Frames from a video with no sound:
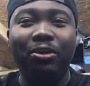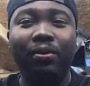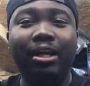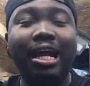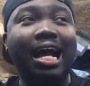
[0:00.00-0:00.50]

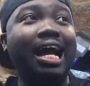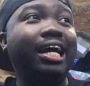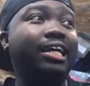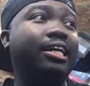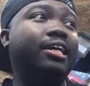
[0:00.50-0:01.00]
going.
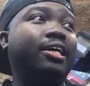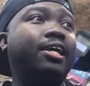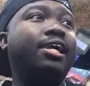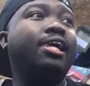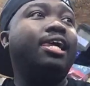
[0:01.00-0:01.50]
I
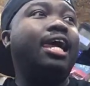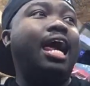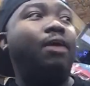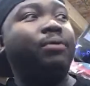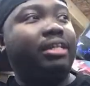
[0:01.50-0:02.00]

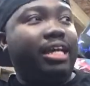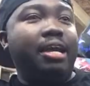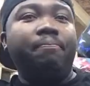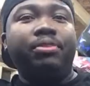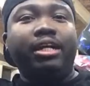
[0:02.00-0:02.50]
would
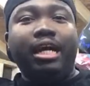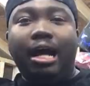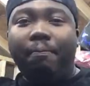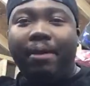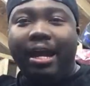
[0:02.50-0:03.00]
keep the
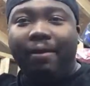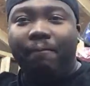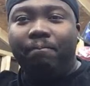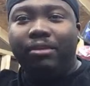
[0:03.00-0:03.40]
compact,